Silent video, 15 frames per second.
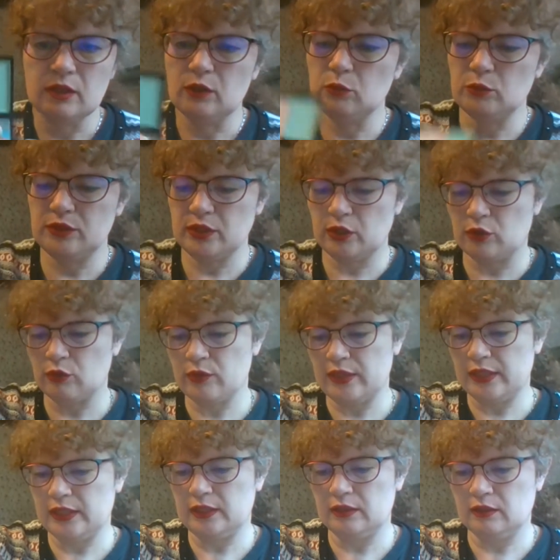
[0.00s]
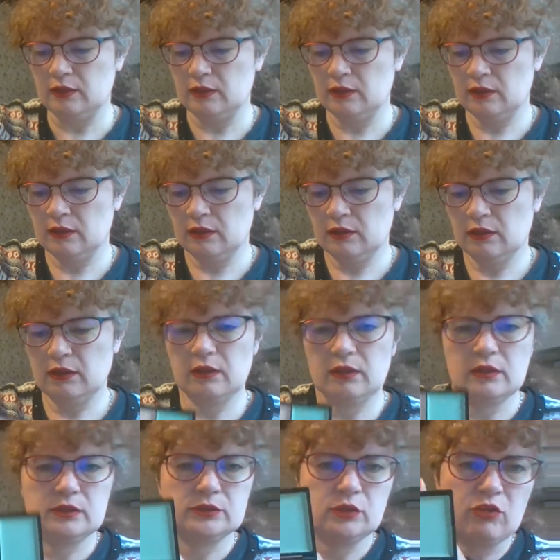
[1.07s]
with a green
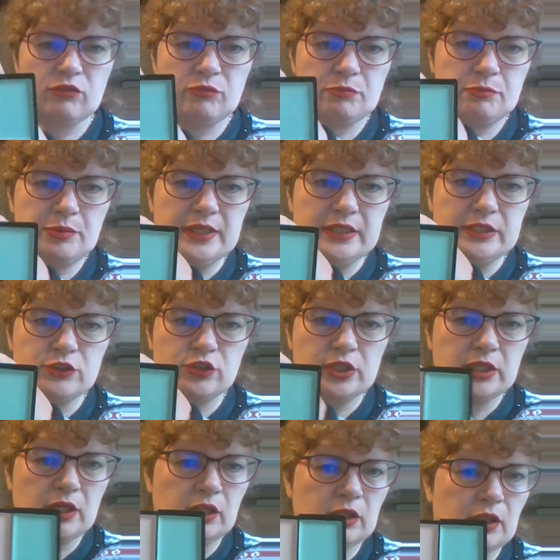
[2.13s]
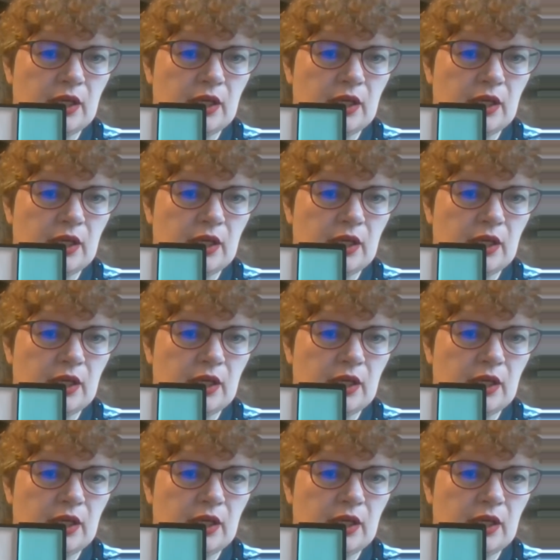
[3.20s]
sort of peachy color